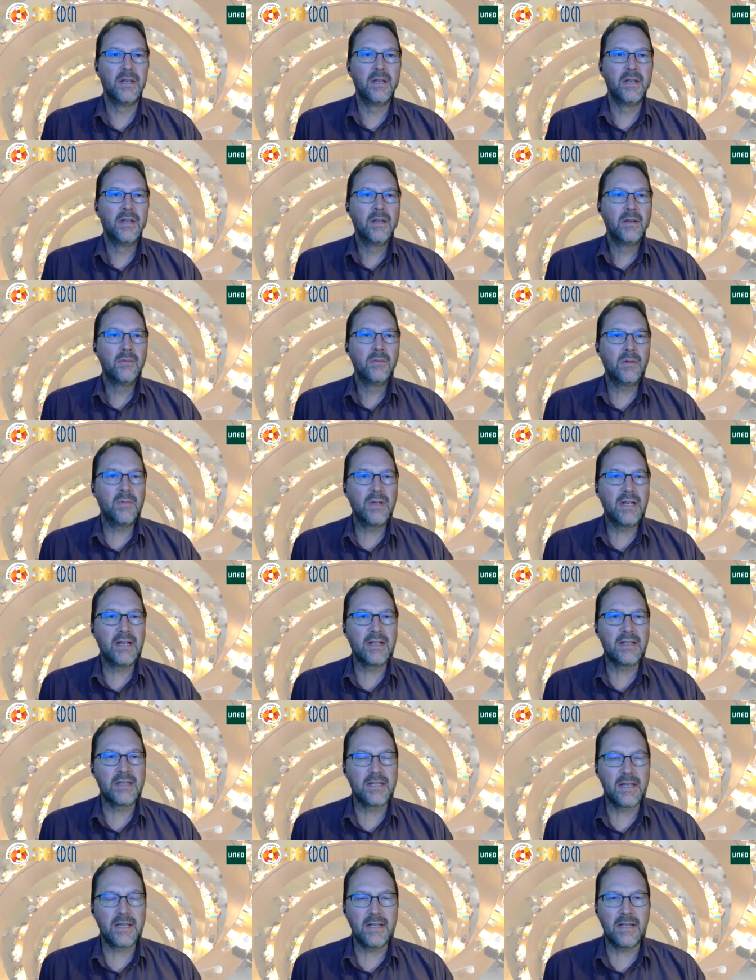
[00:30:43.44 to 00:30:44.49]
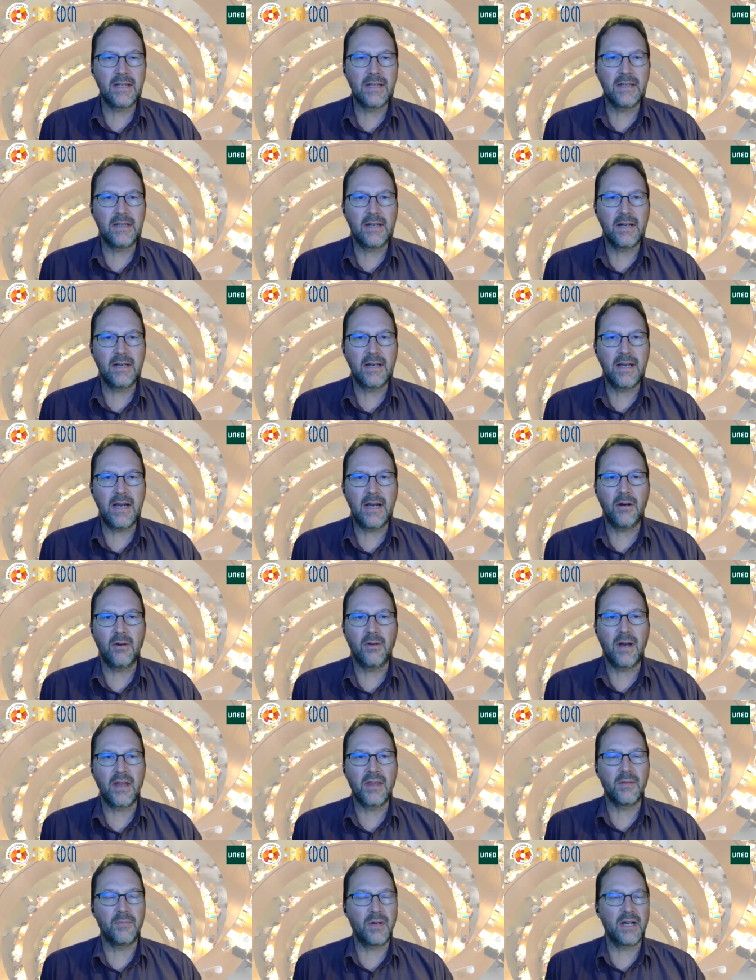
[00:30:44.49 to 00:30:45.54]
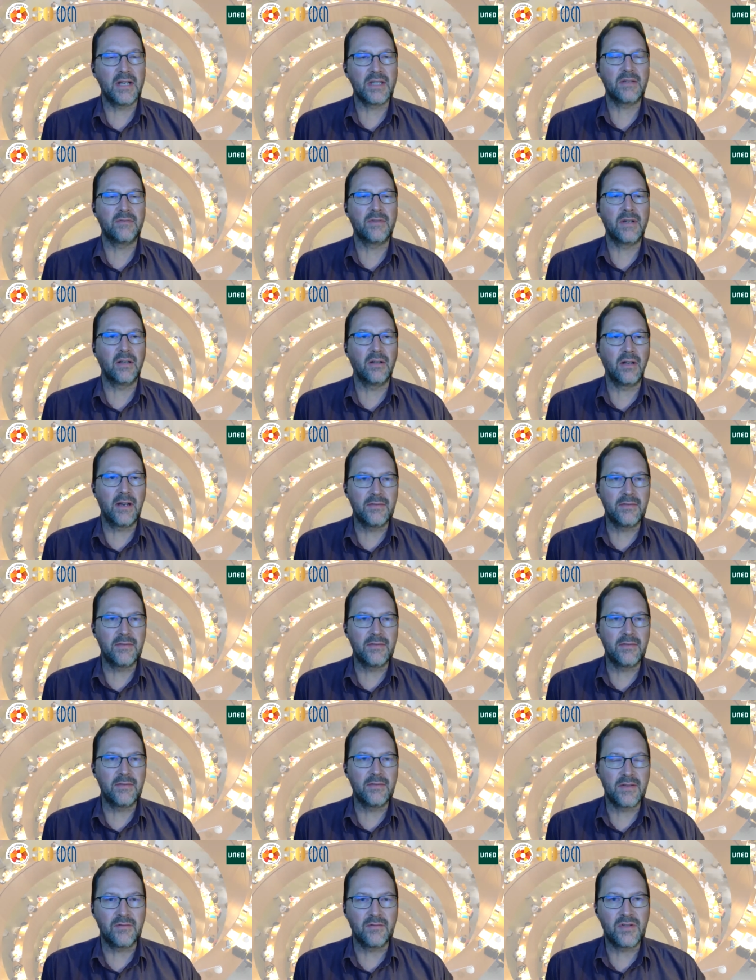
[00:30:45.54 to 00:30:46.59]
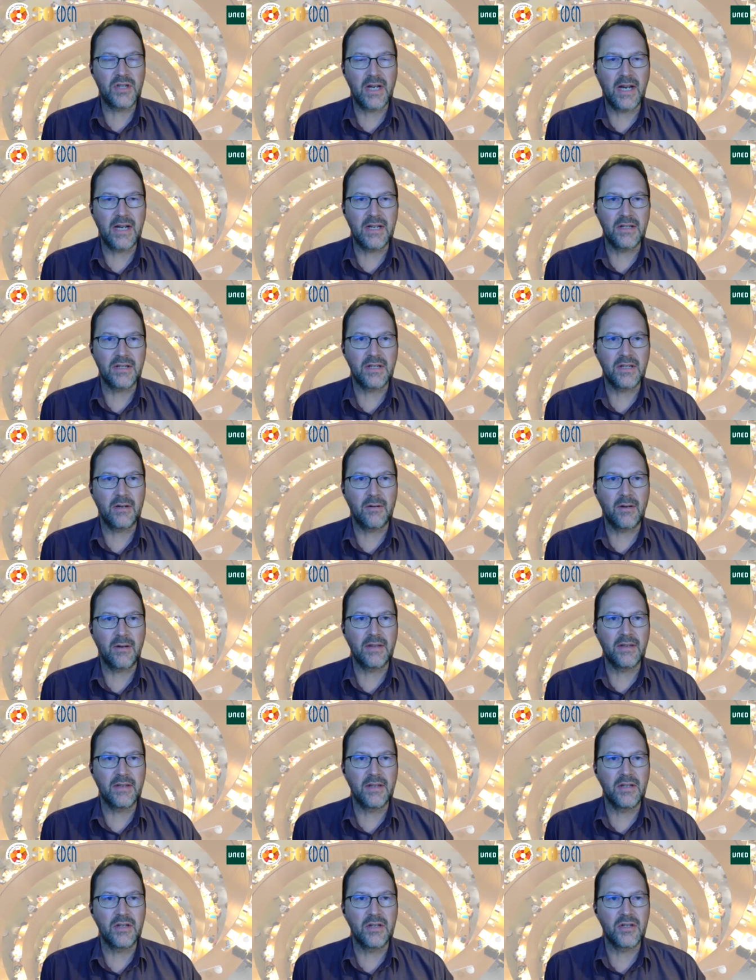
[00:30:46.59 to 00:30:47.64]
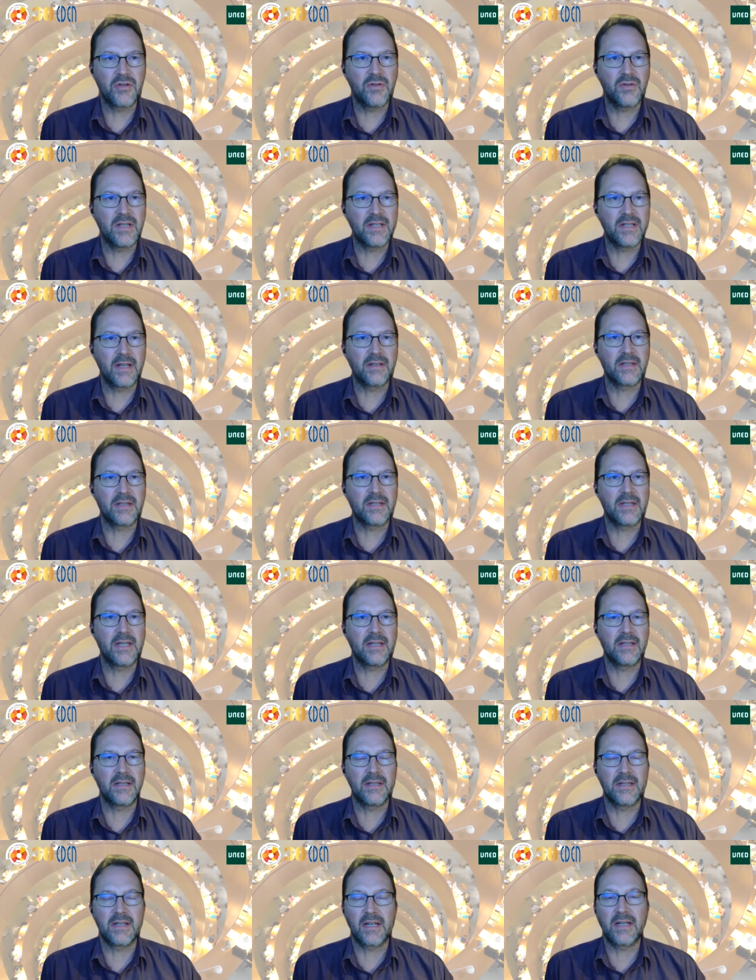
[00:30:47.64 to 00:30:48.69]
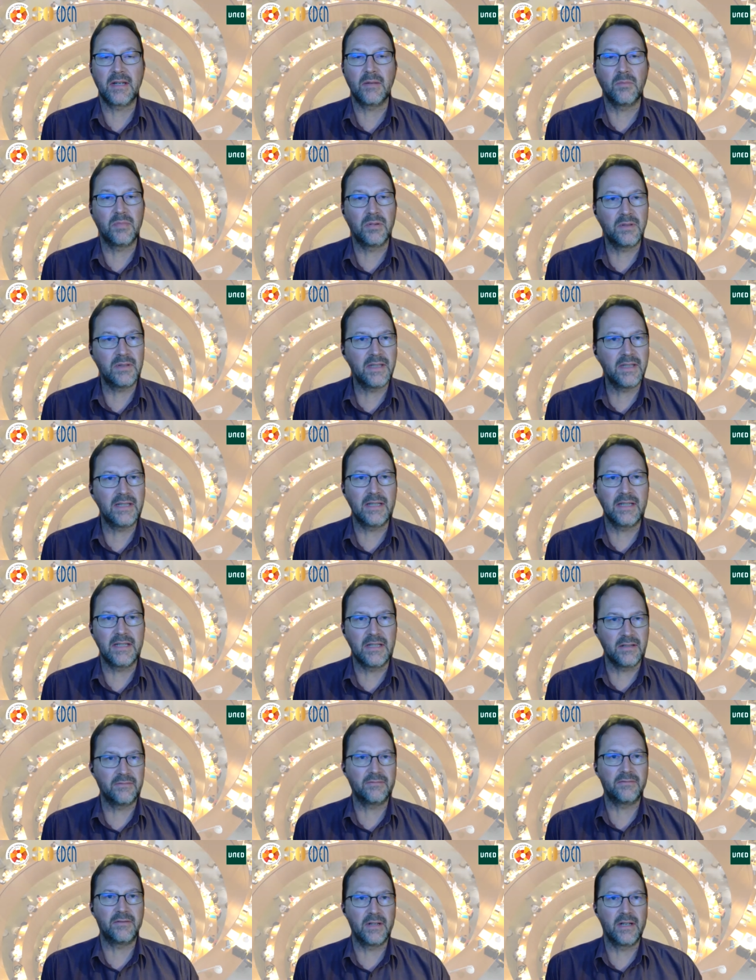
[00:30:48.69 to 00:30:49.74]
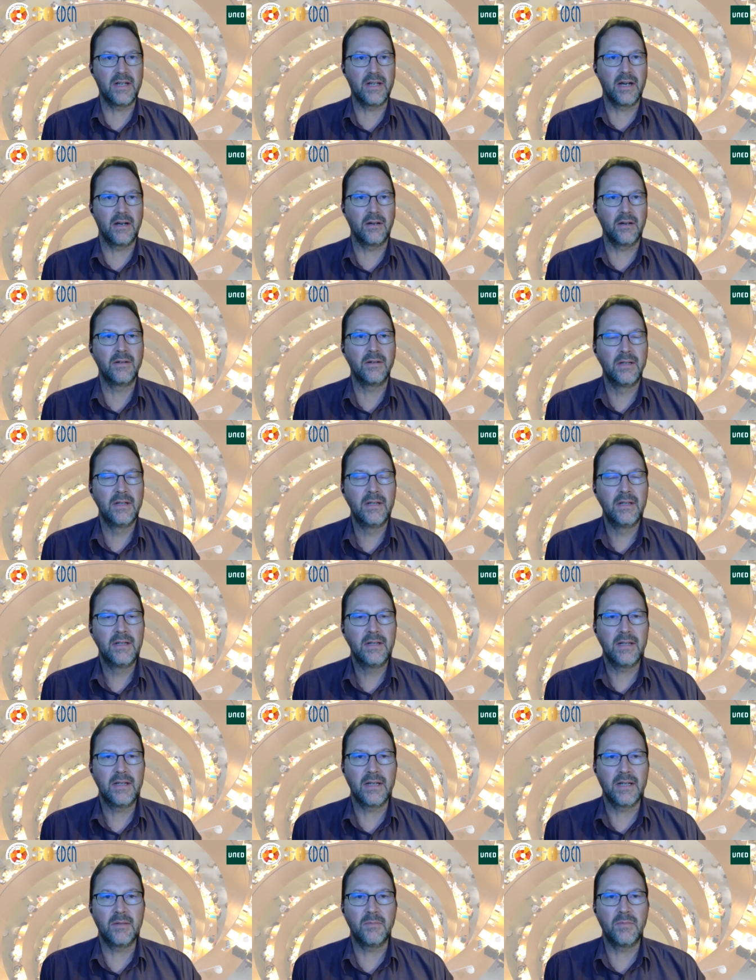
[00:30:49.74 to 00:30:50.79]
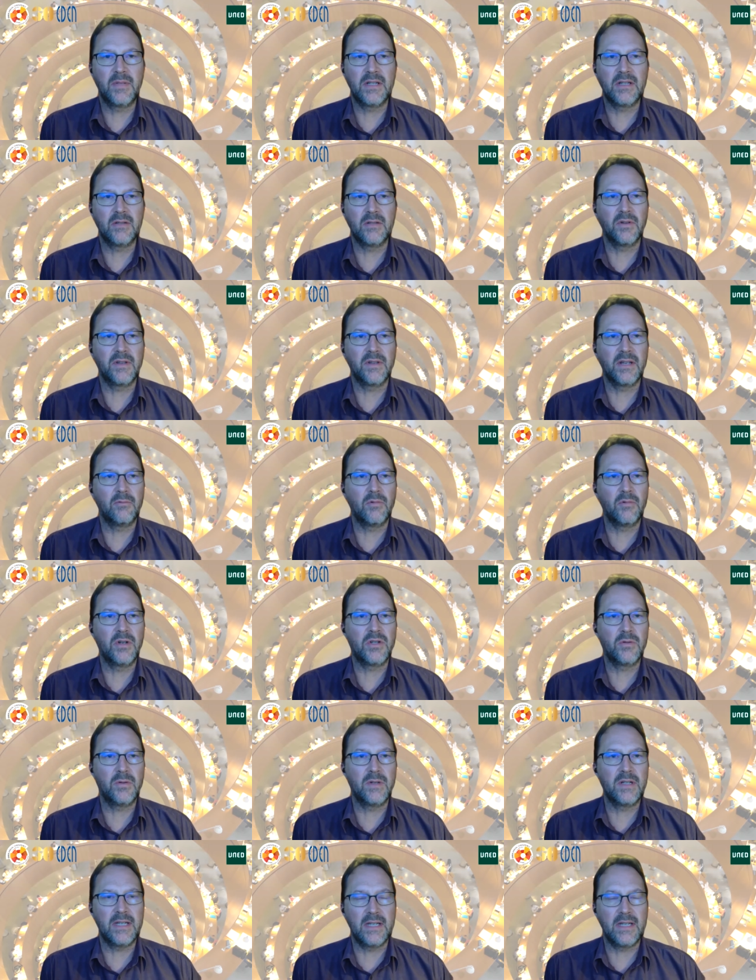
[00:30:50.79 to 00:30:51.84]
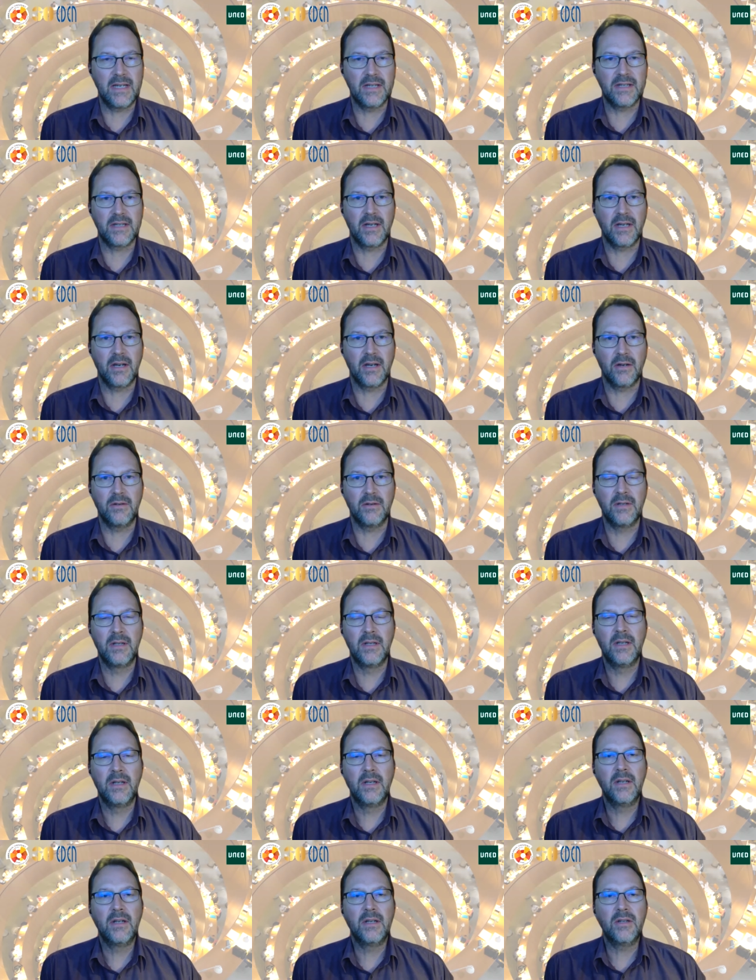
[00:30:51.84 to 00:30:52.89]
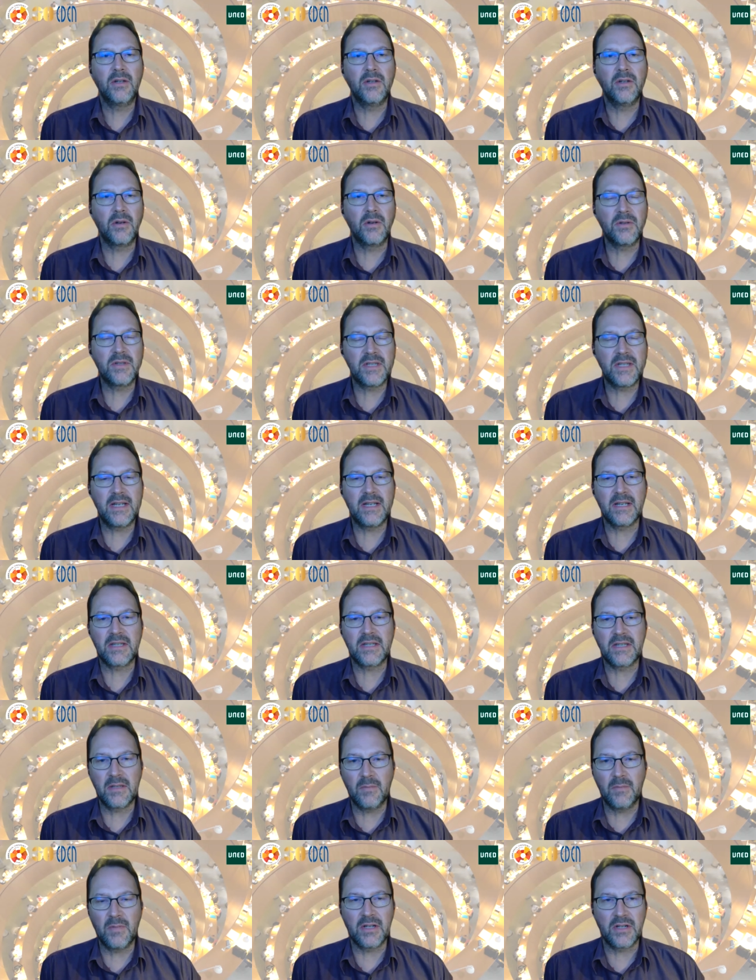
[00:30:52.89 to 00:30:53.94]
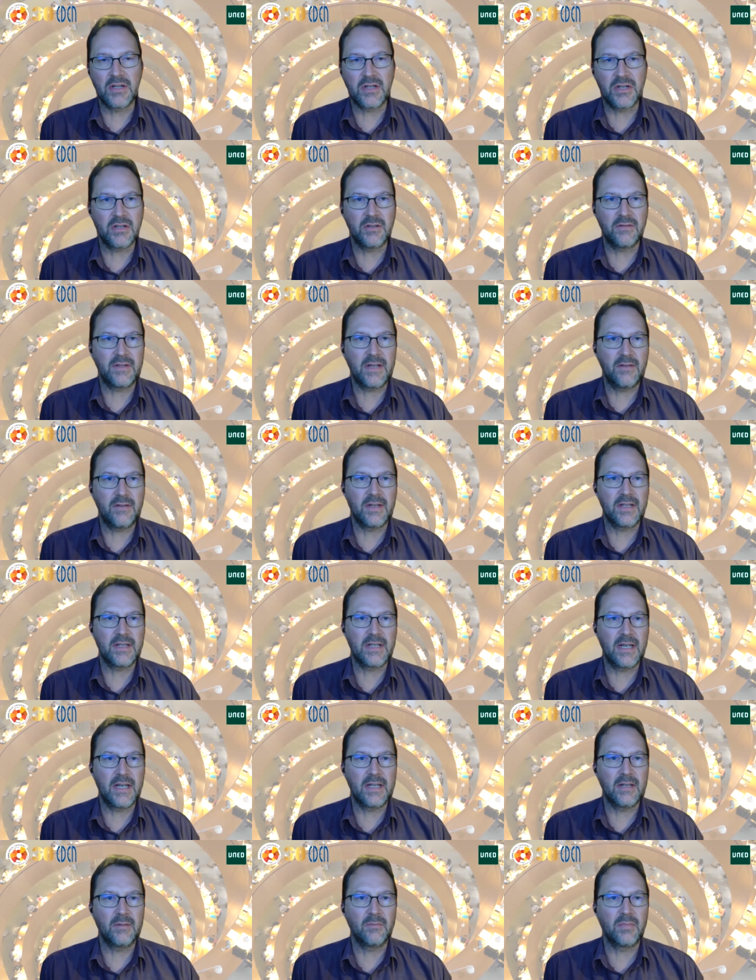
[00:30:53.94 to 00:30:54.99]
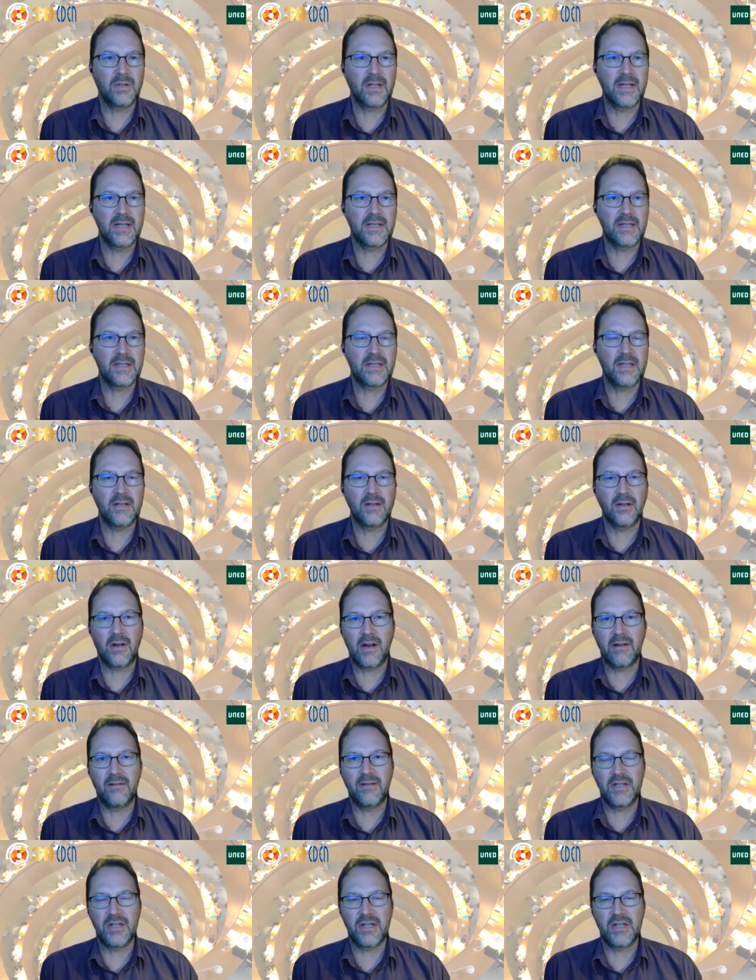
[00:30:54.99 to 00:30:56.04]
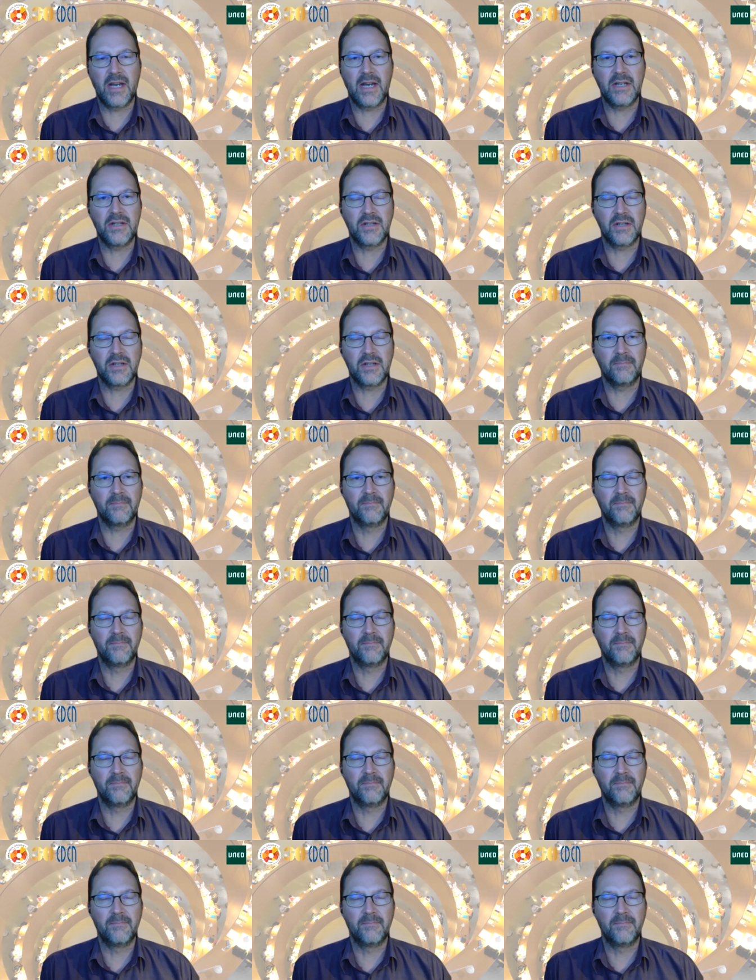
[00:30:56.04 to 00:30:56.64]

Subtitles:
When we consider how other parts of our lives have changed, how other industries, other sectors are completely different now compared to what they were 20 years ago, you don't see a similar shift having taken place in higher education.